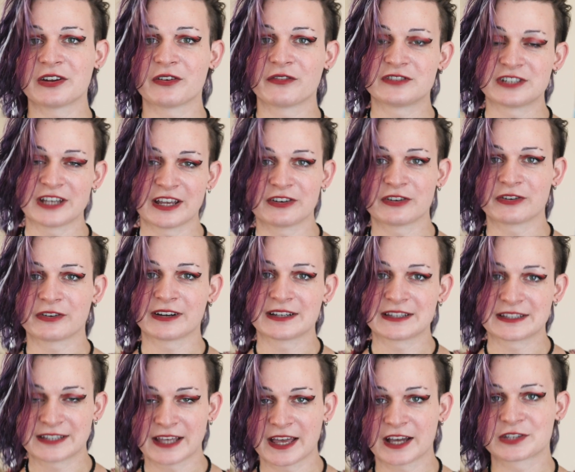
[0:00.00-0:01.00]
of gender and
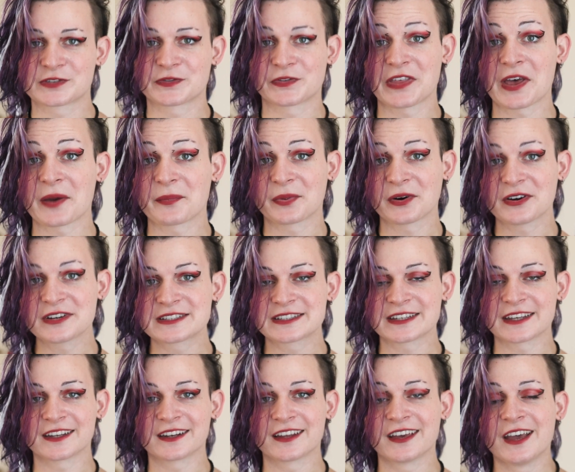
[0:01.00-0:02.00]
sex for that
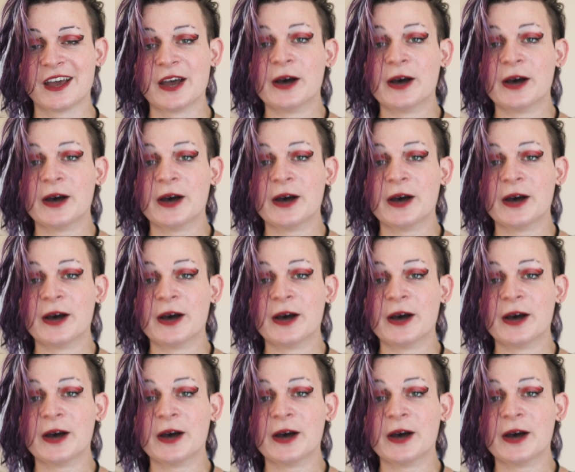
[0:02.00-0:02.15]
person,